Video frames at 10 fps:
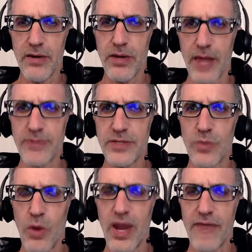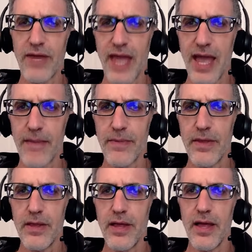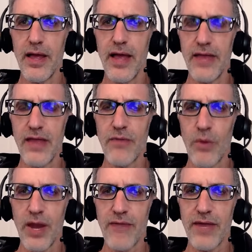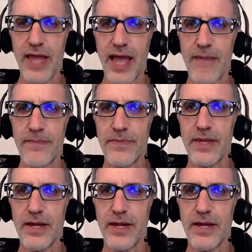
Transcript: You know, Clemson's won every game, and they've won every game.